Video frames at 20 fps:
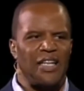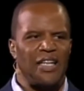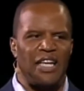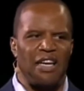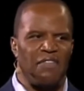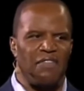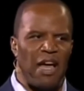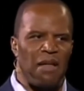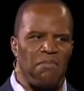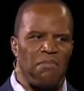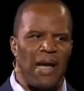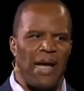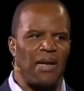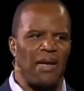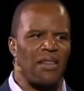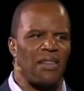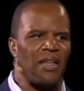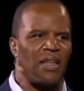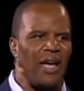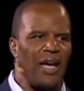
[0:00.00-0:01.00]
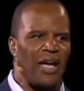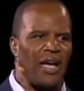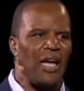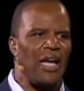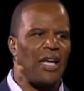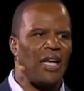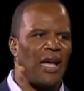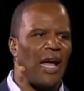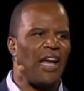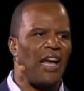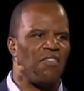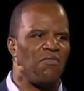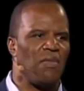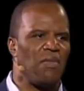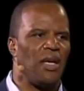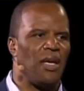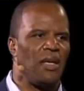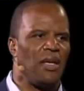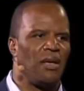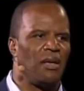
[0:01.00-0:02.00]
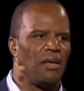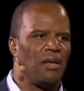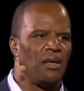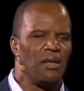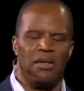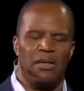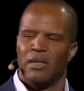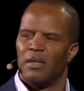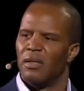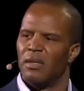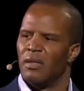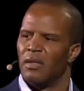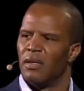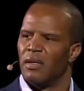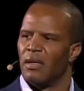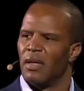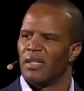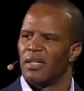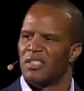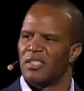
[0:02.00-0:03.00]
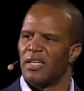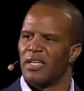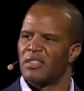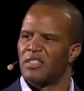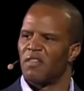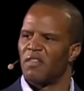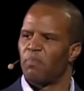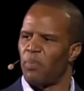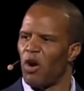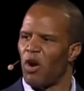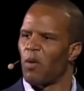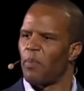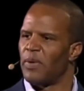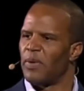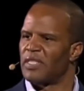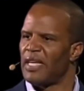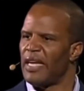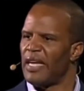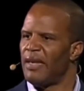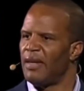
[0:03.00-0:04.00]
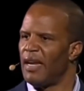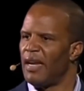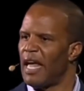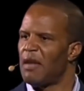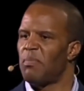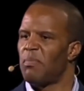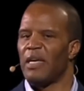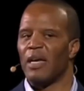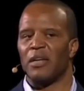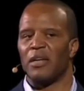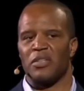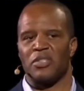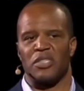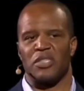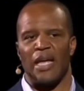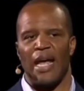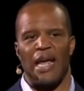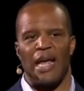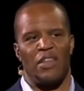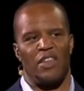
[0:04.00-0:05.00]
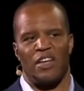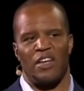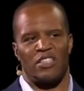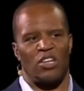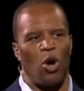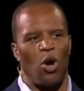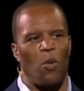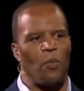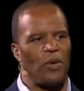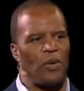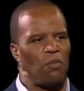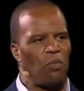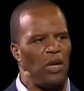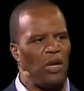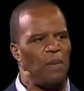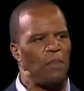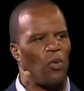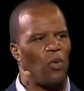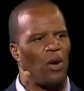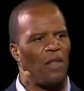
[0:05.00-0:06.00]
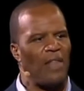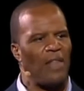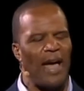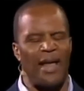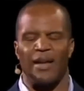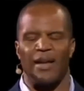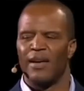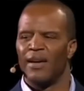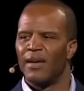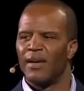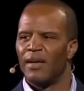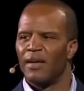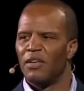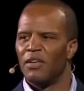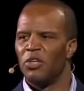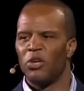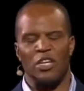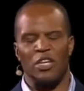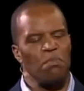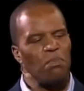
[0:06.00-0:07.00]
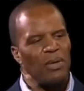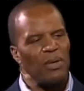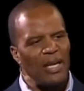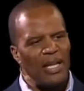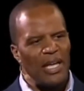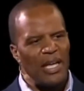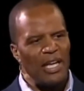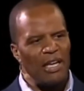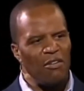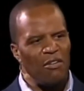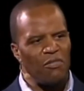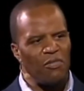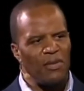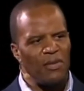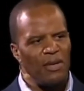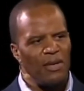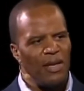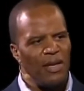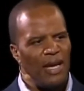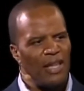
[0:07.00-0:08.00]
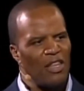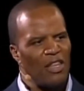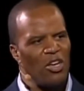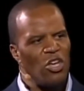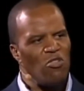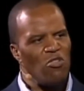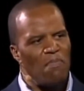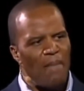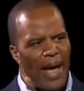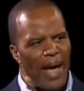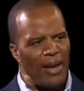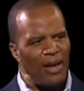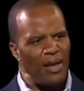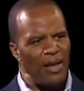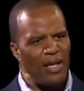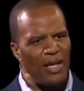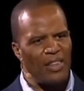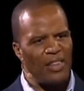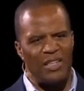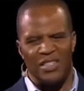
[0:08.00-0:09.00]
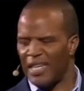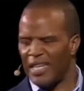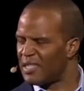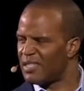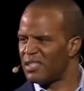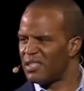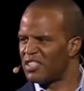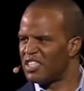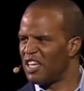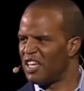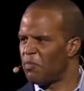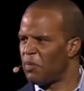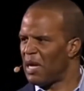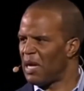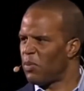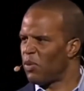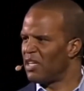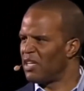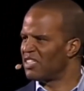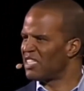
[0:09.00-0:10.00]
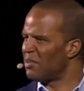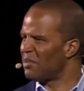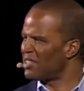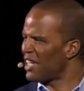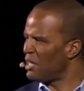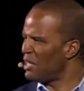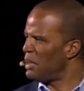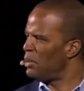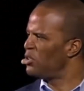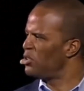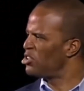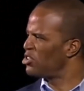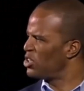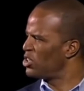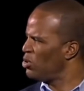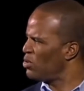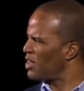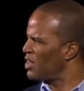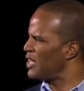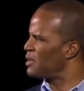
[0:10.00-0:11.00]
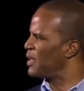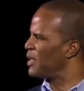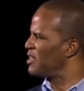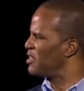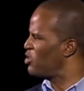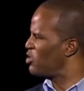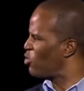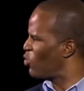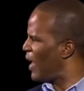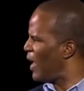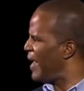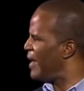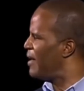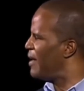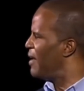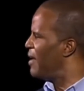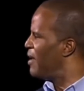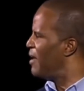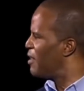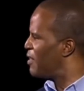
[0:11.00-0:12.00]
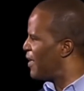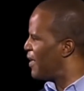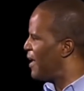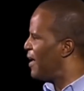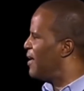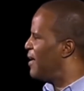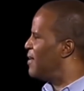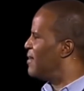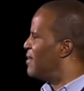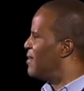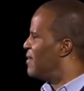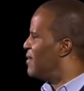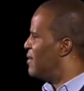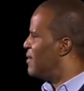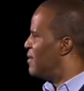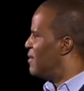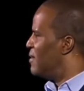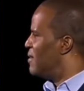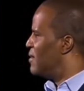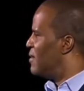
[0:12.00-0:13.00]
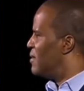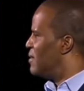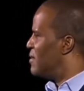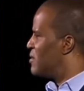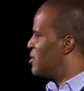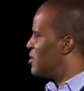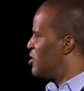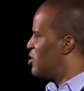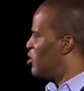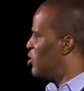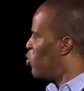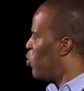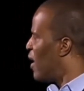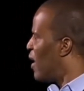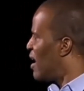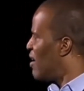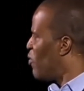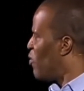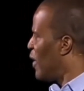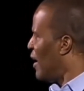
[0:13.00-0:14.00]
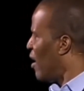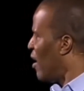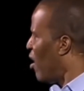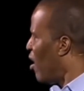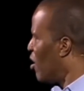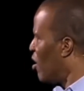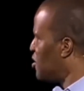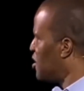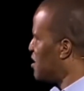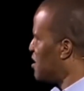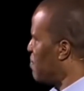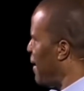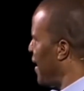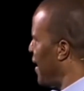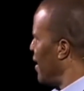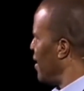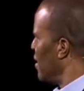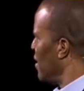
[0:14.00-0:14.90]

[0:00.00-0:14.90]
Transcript: didn't give that man a thing. He gave me a sense of purpose. He let me understand that there's hope in people, and that you can believe in the humanity and the decency of people, and that sometimes people just do things because it's the right thing to do. What if we all just made